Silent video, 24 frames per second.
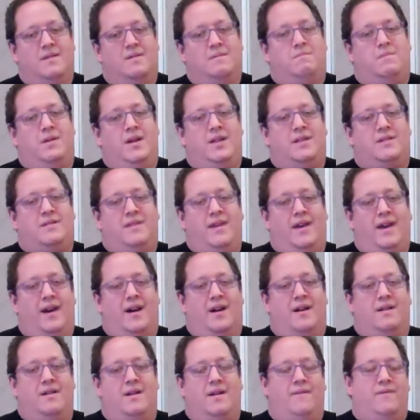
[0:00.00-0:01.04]
but it's
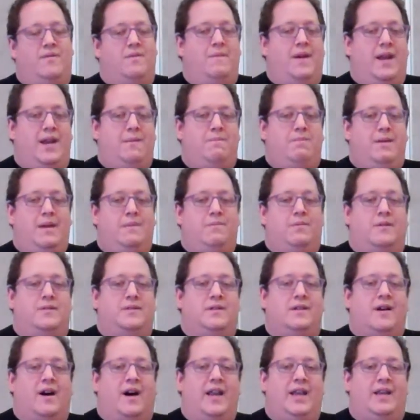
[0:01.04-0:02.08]
there for many people as
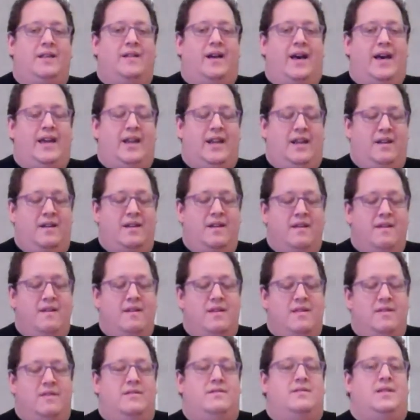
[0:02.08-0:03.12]
a guiding light. And
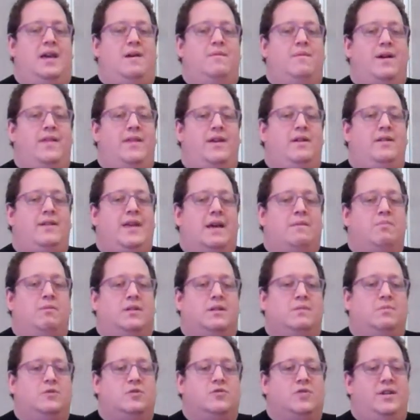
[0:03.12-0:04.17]
the same way that you take
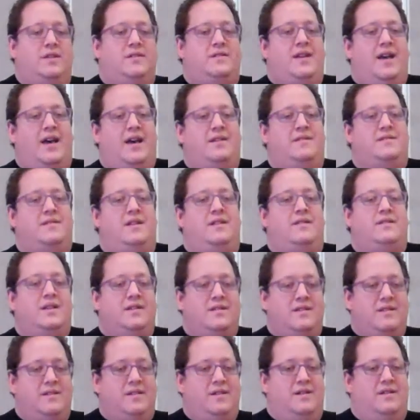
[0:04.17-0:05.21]
multiple choice tests and
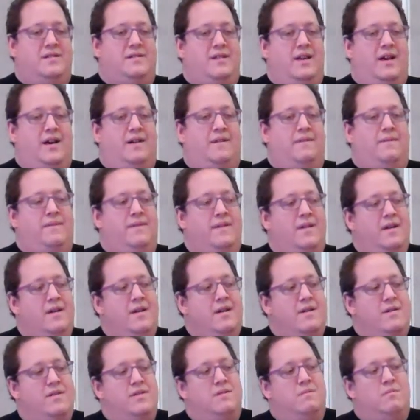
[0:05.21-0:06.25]
listen to yourself,
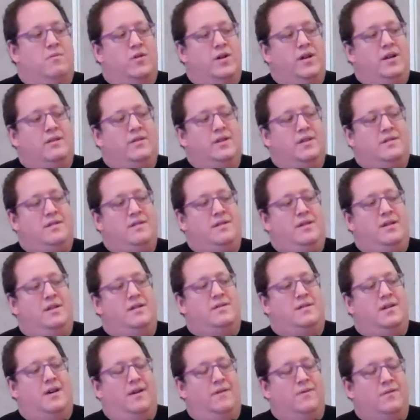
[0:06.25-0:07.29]
the more you listen to
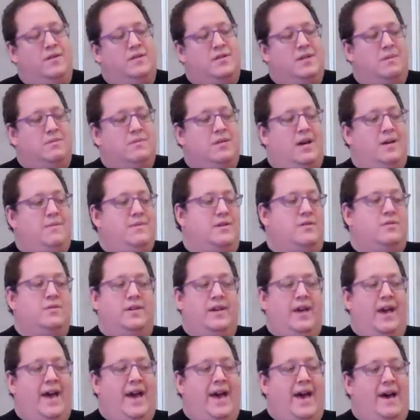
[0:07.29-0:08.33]
yourself, because sometimes that's all
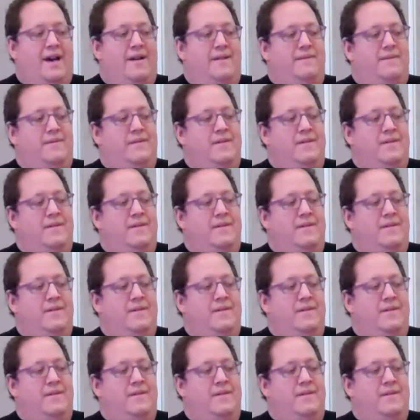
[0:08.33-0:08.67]
you have.